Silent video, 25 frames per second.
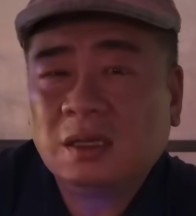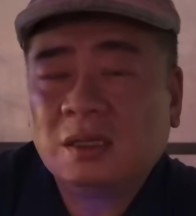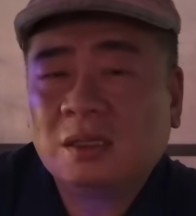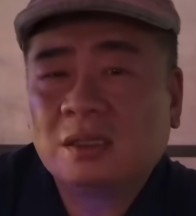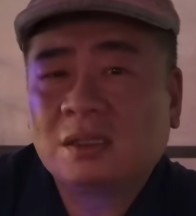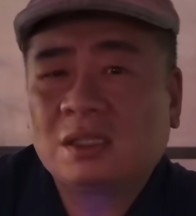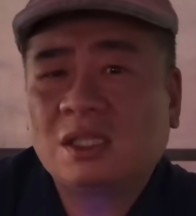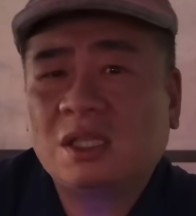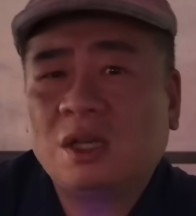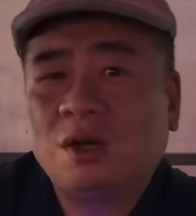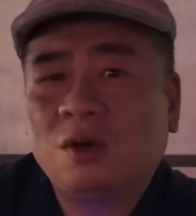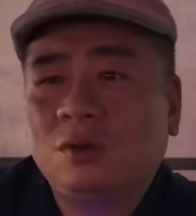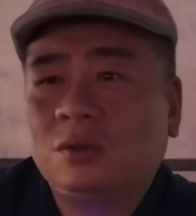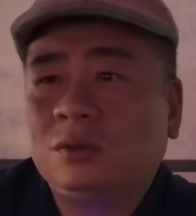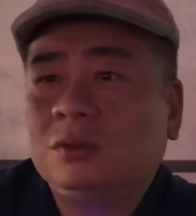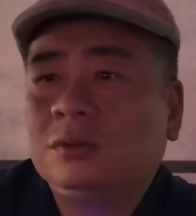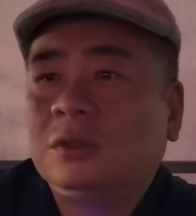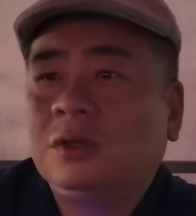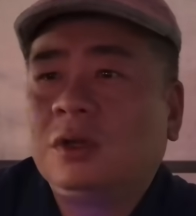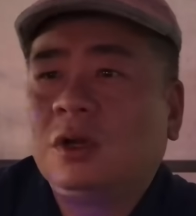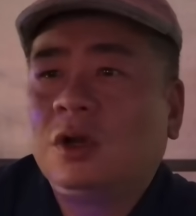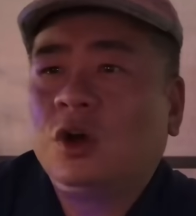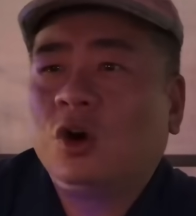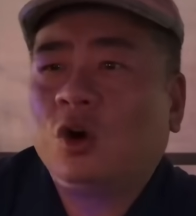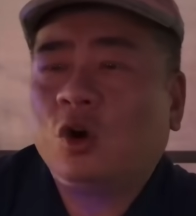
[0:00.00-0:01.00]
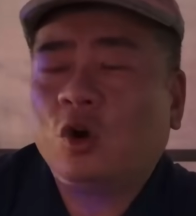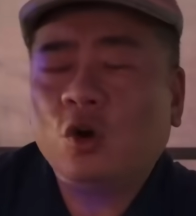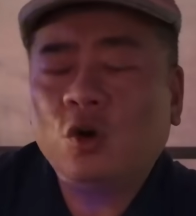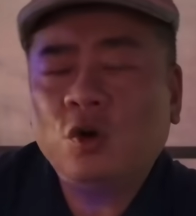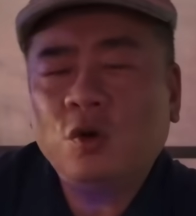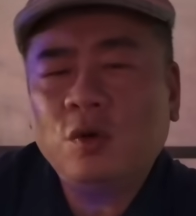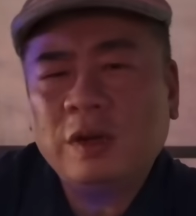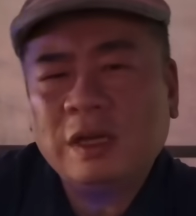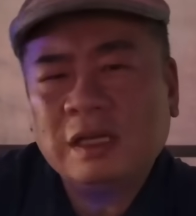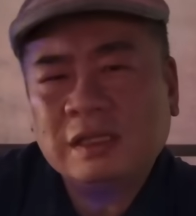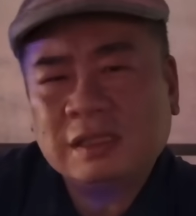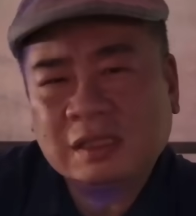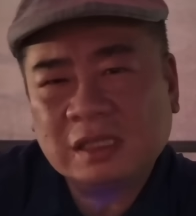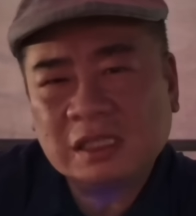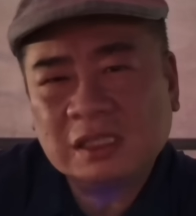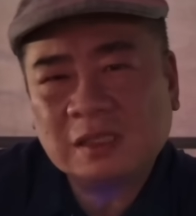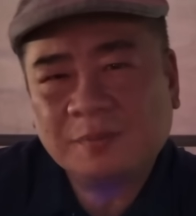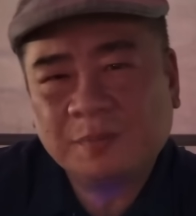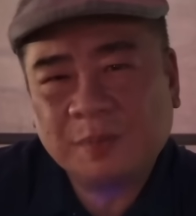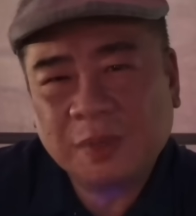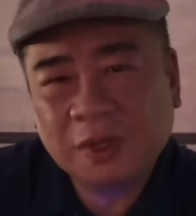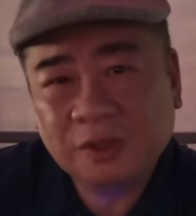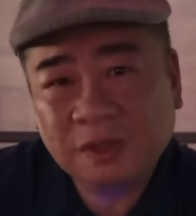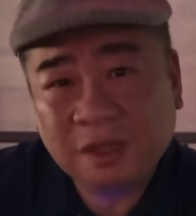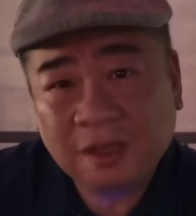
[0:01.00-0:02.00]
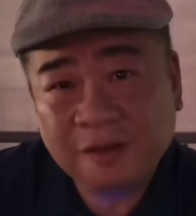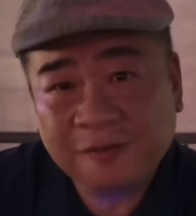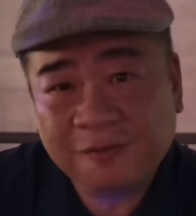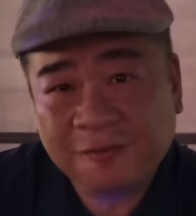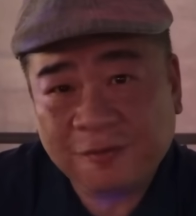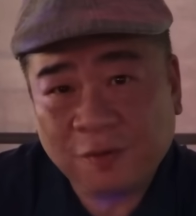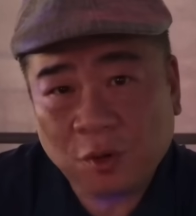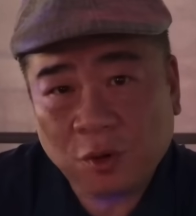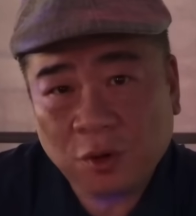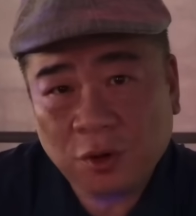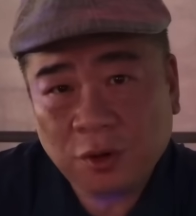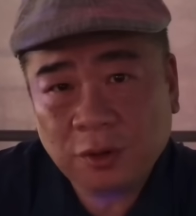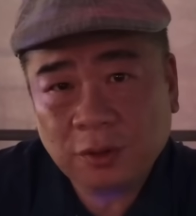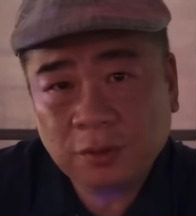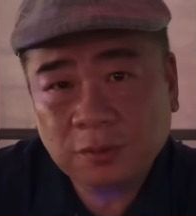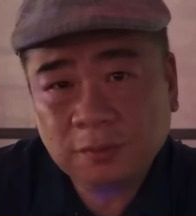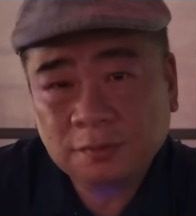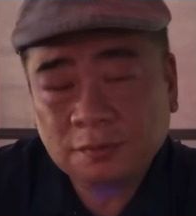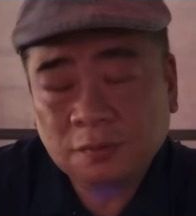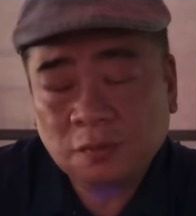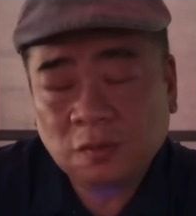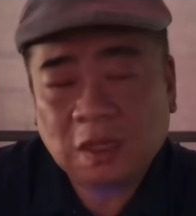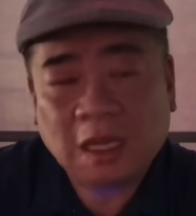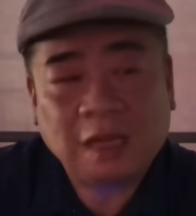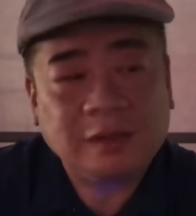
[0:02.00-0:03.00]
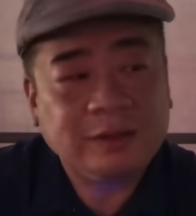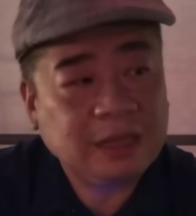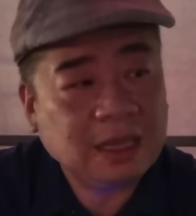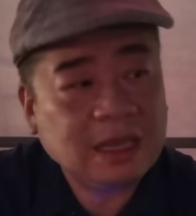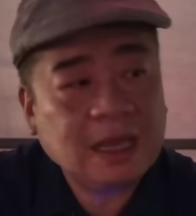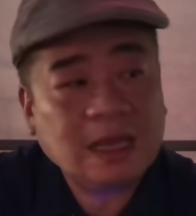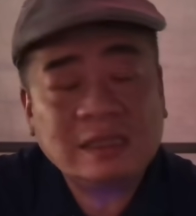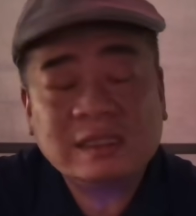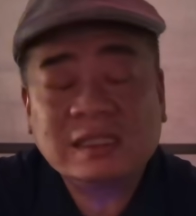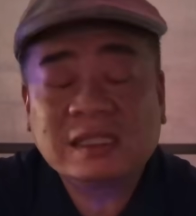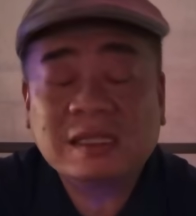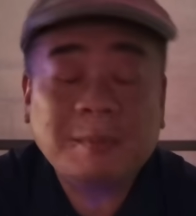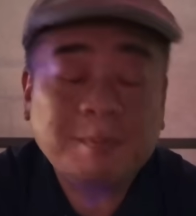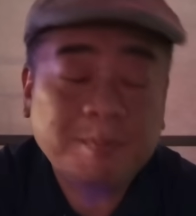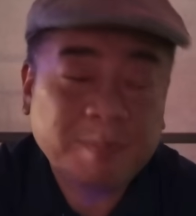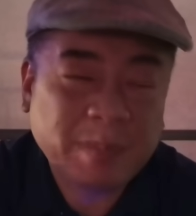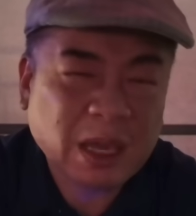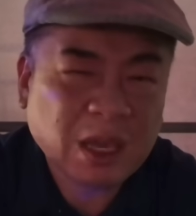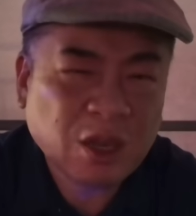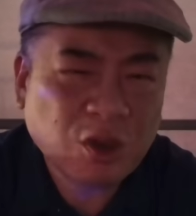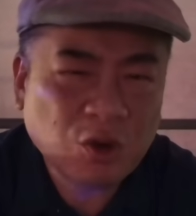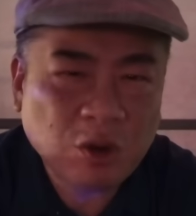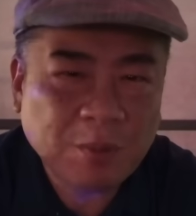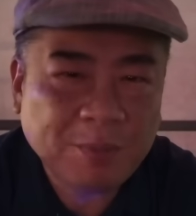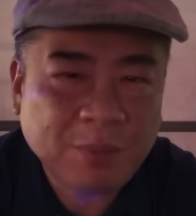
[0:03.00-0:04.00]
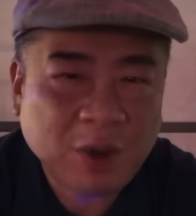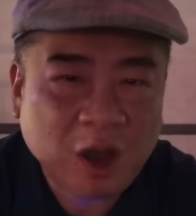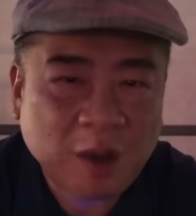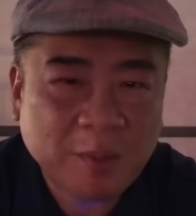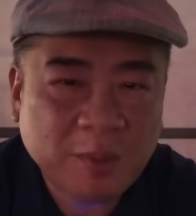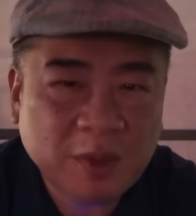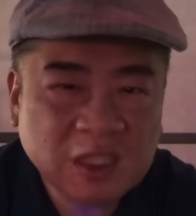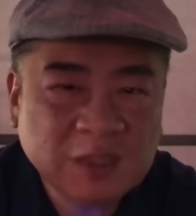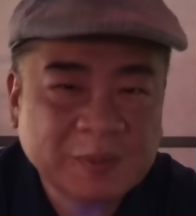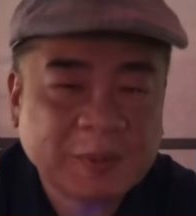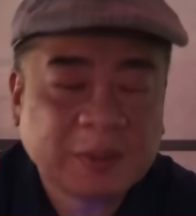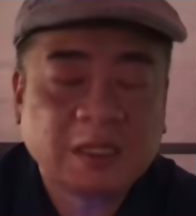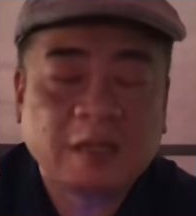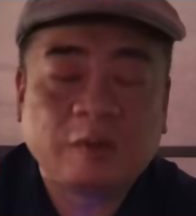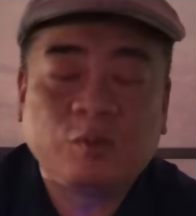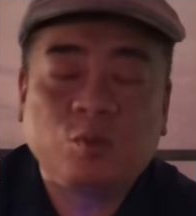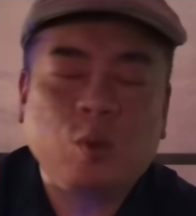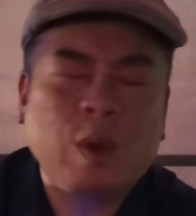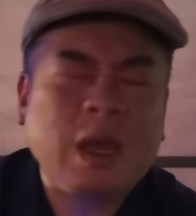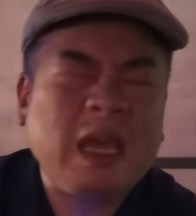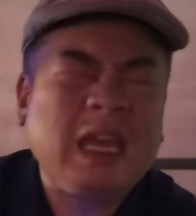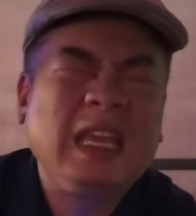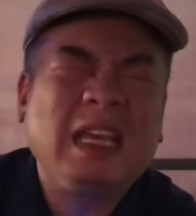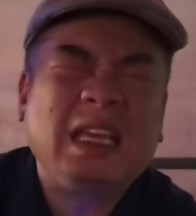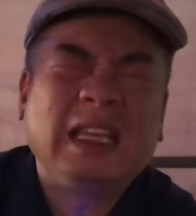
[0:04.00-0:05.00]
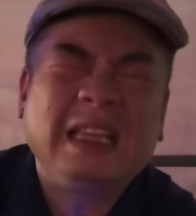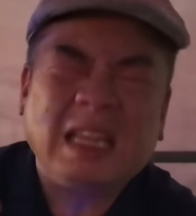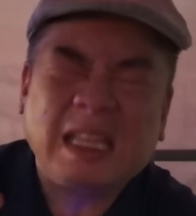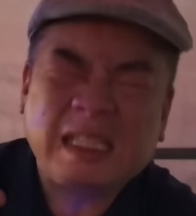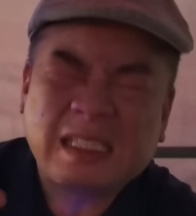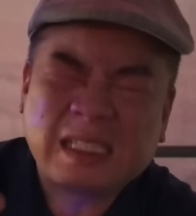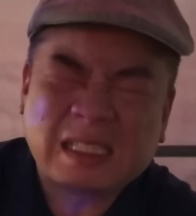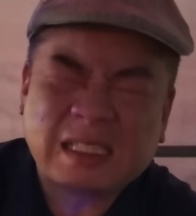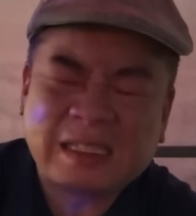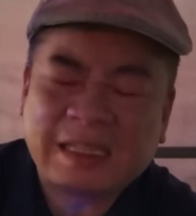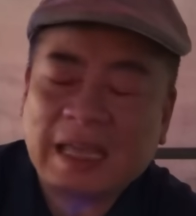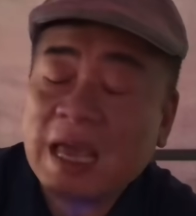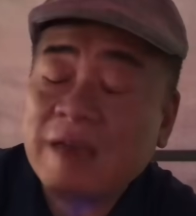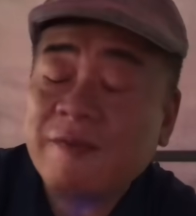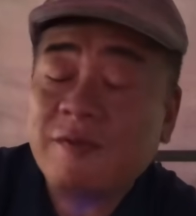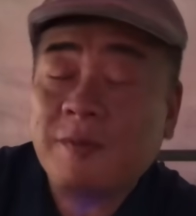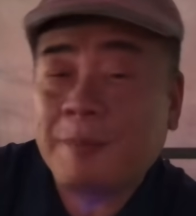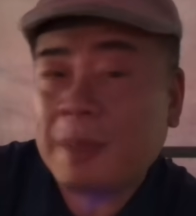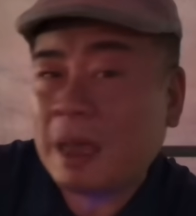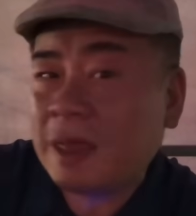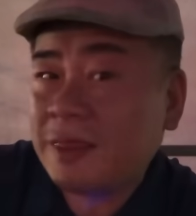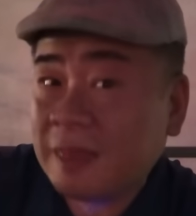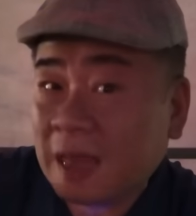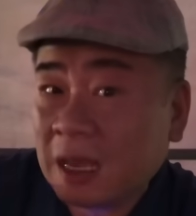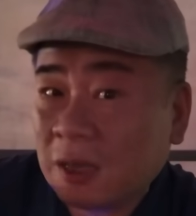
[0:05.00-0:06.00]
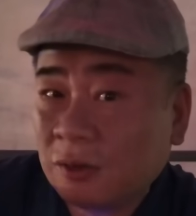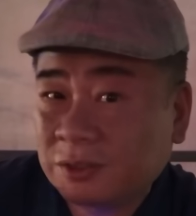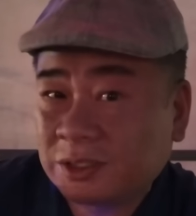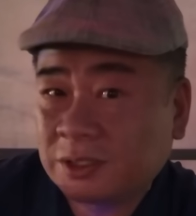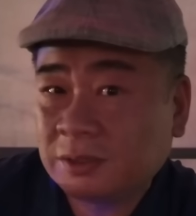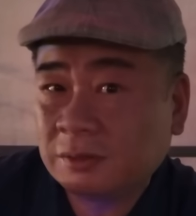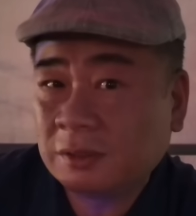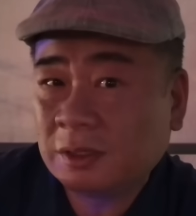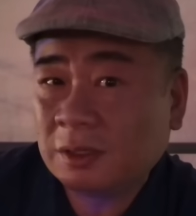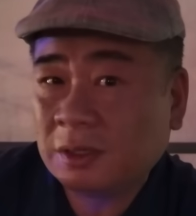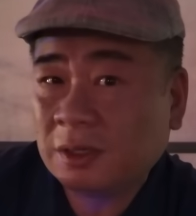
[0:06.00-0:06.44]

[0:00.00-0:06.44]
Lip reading: So who is this building for? Now they got some bigger apartments, but the waiting list is, they have a penthouse,